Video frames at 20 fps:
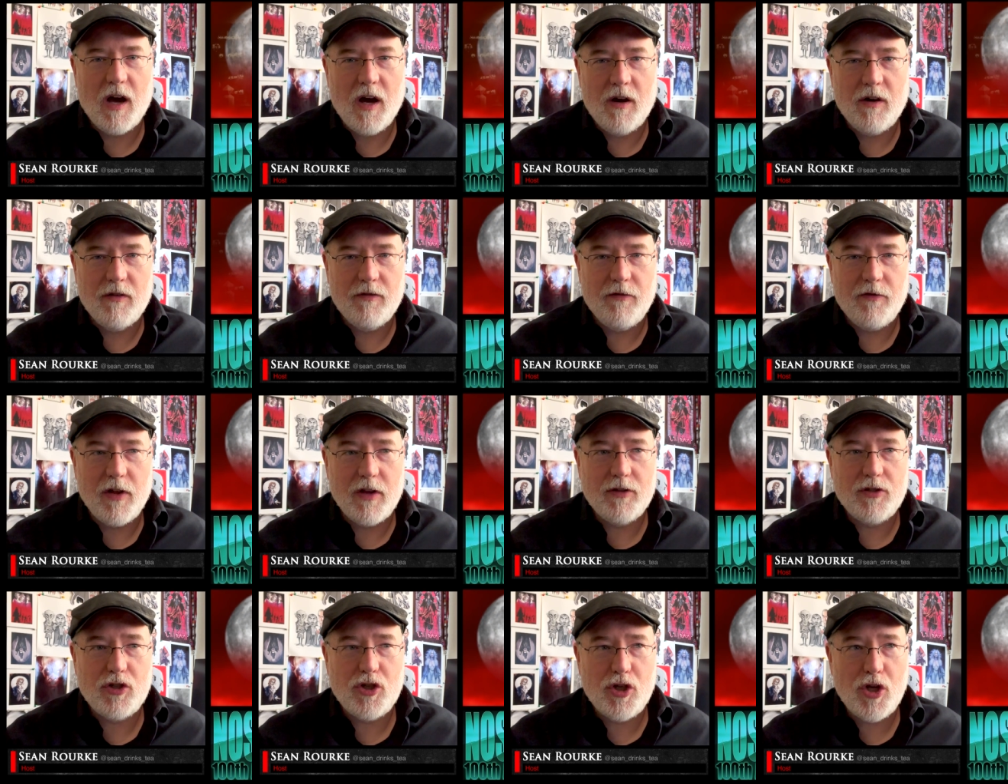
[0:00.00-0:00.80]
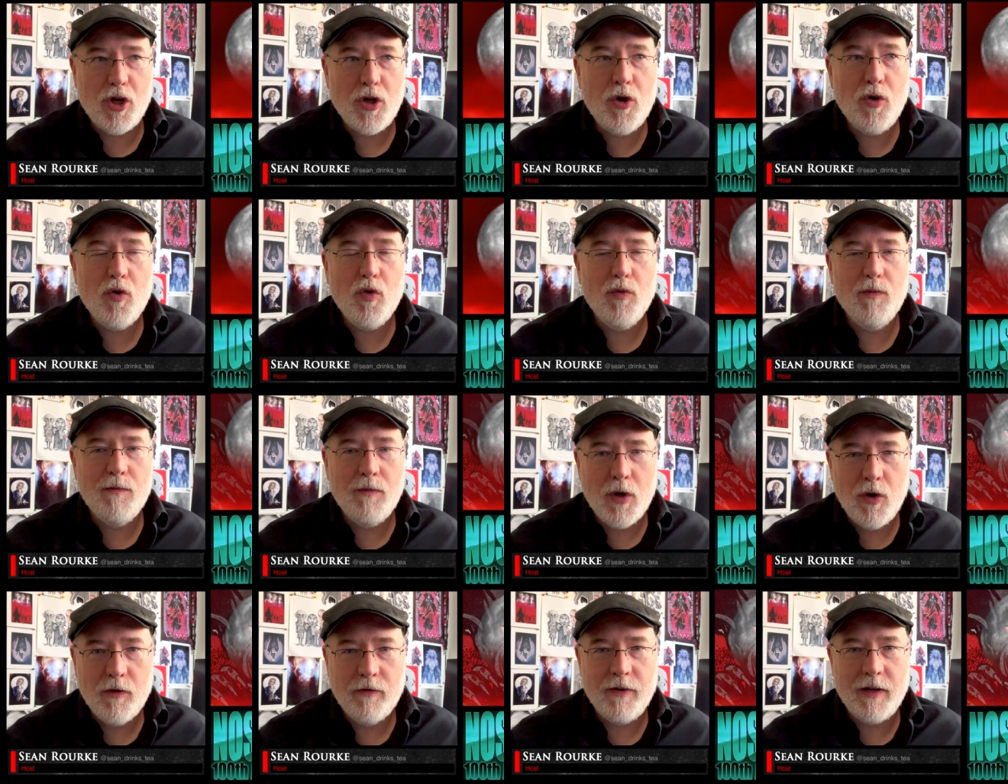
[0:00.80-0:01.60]
of two
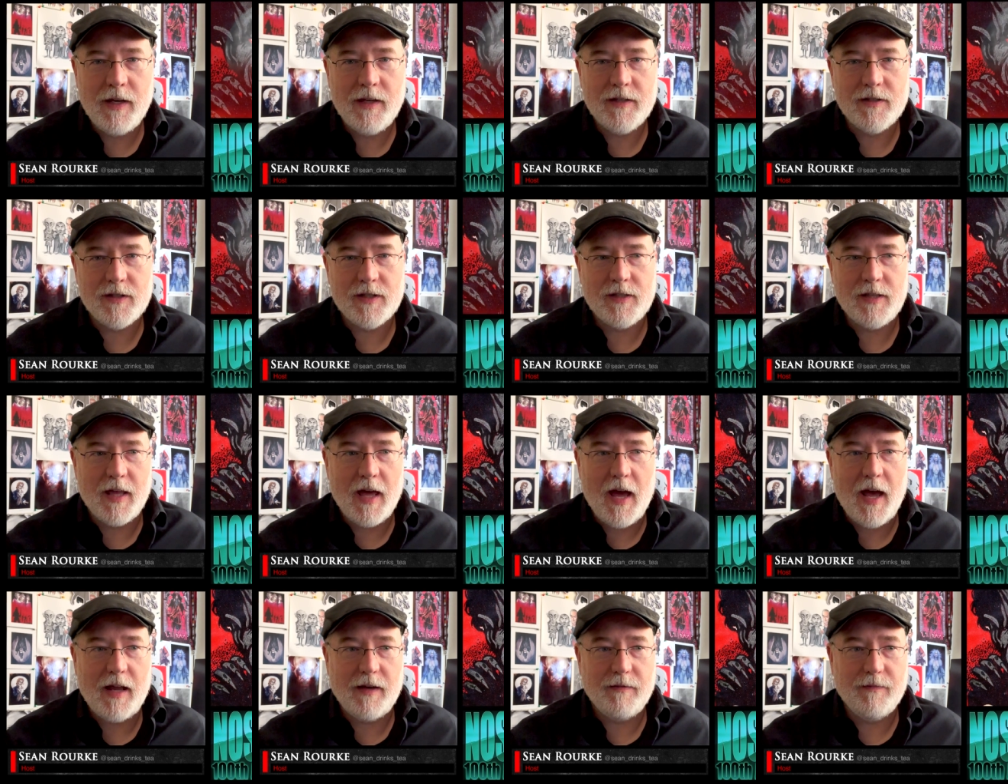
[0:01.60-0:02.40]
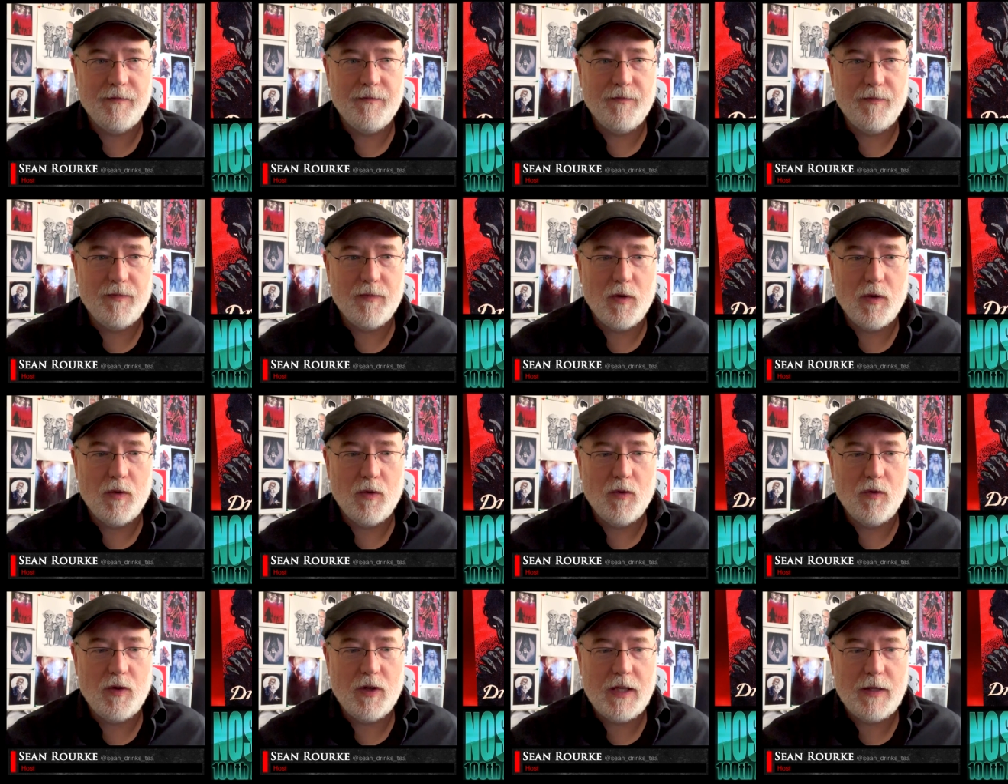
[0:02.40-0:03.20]
movies that
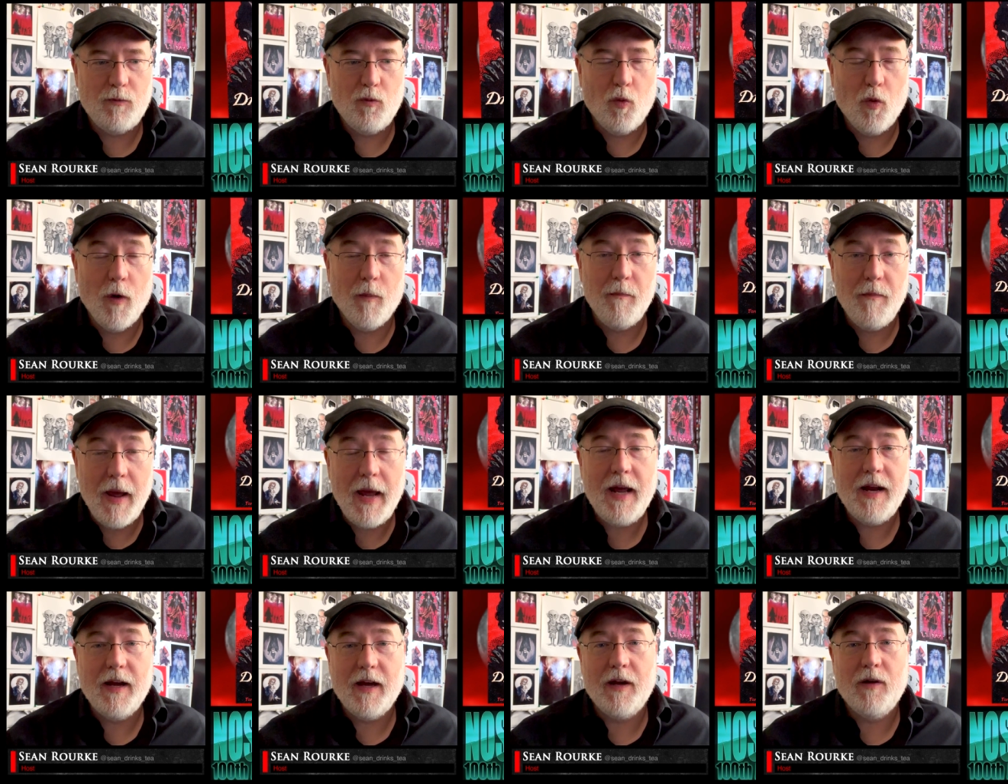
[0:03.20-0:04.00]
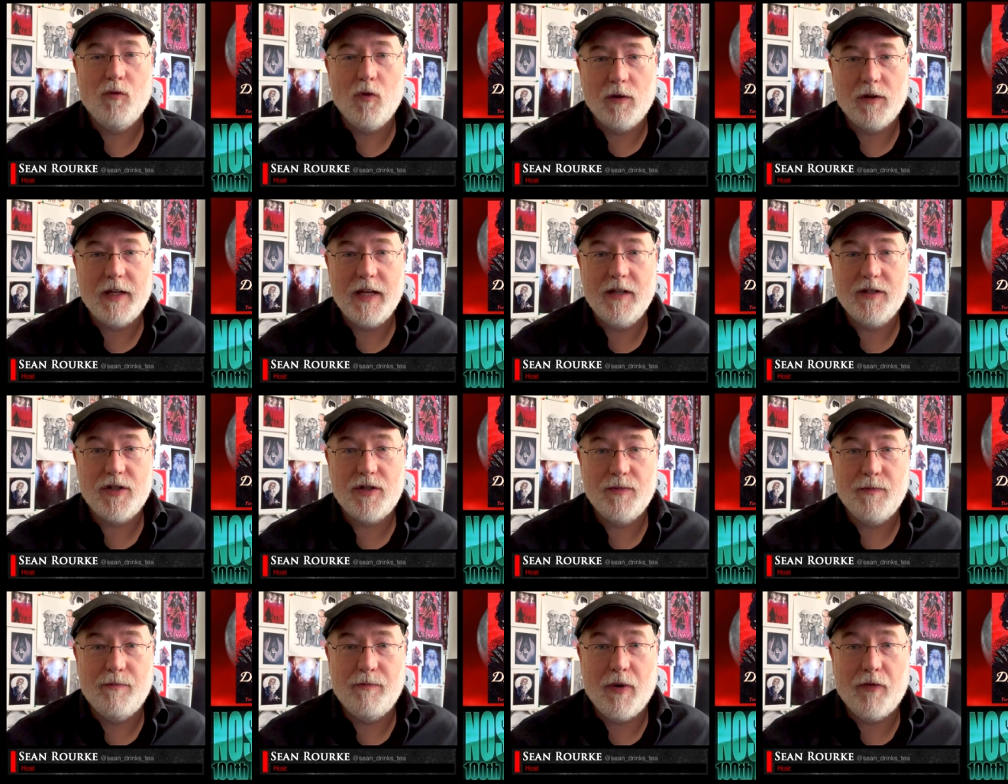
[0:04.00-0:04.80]
were made and
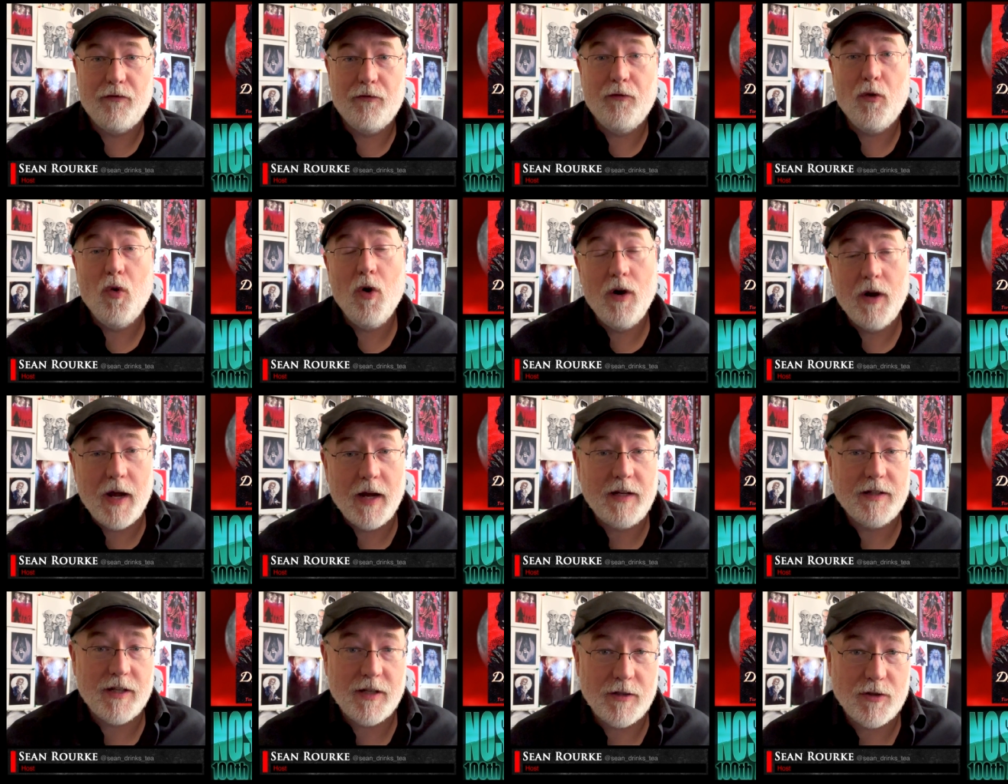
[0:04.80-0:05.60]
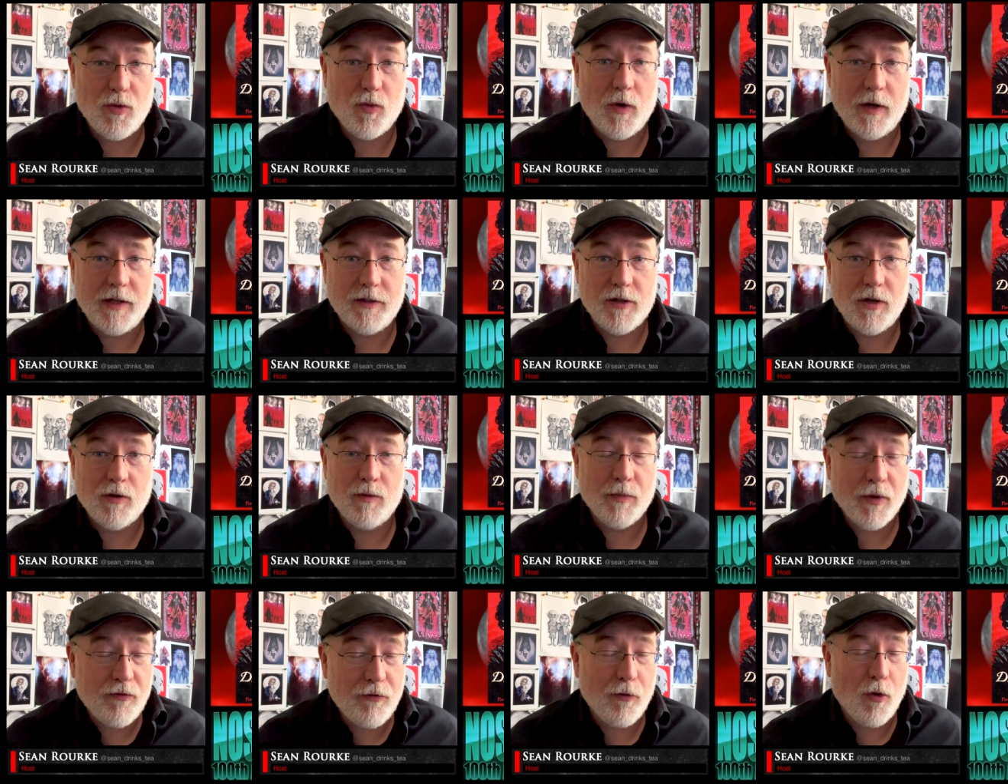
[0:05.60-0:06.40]
released before 1922,
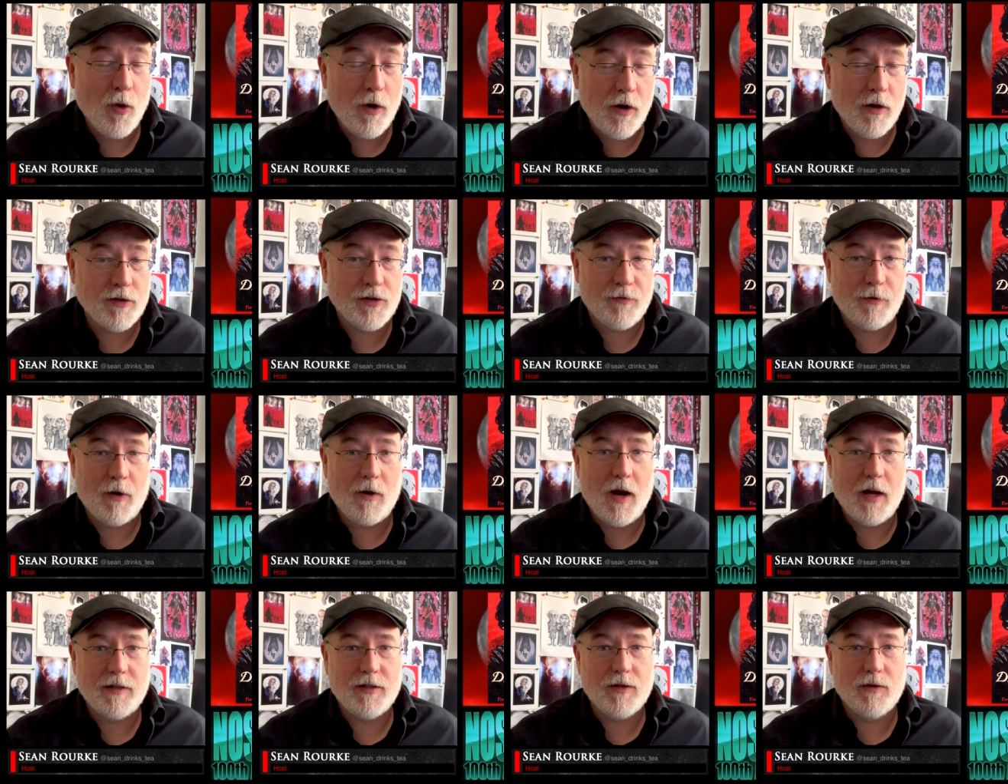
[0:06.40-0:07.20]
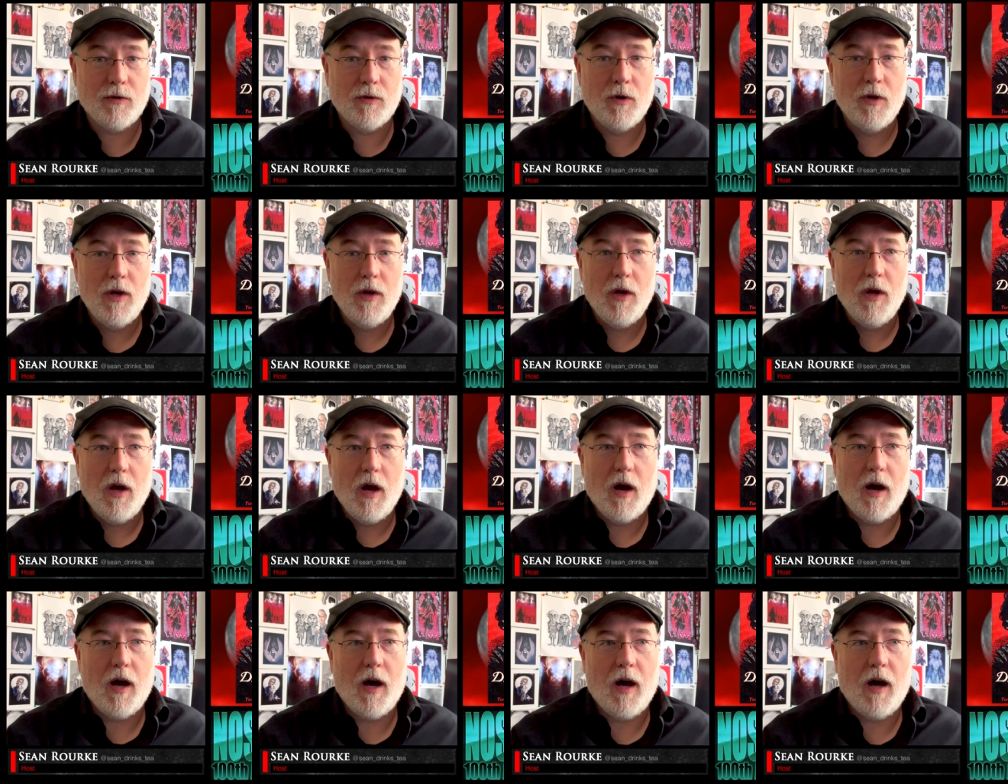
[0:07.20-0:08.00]
before Nosferatu,
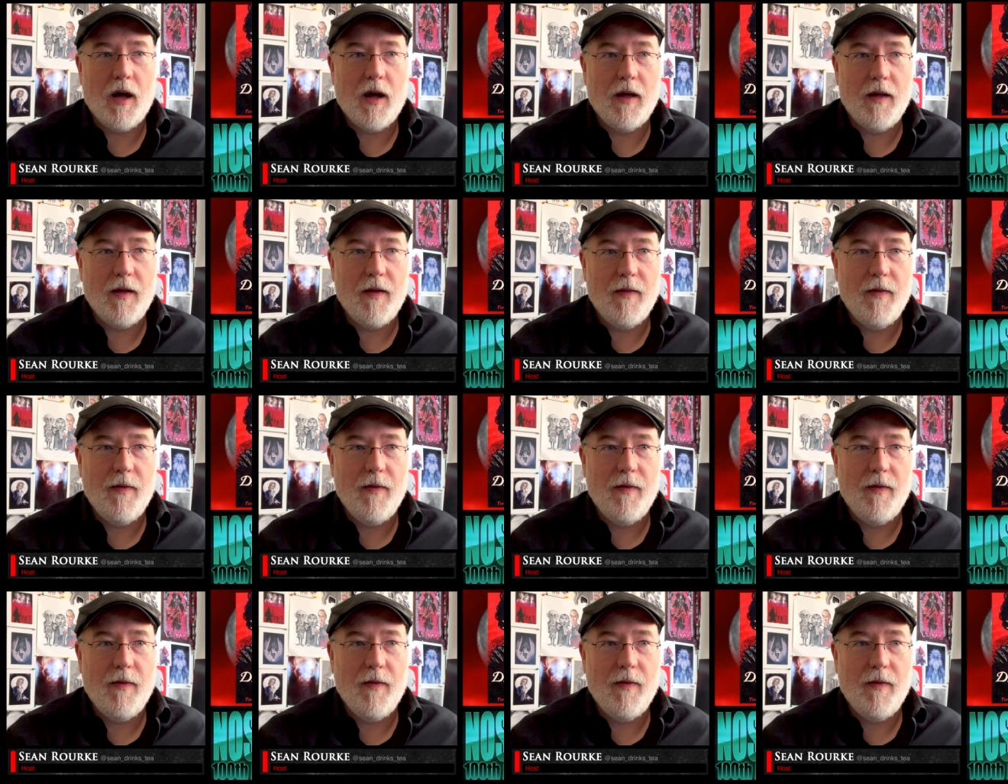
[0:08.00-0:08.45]
uh,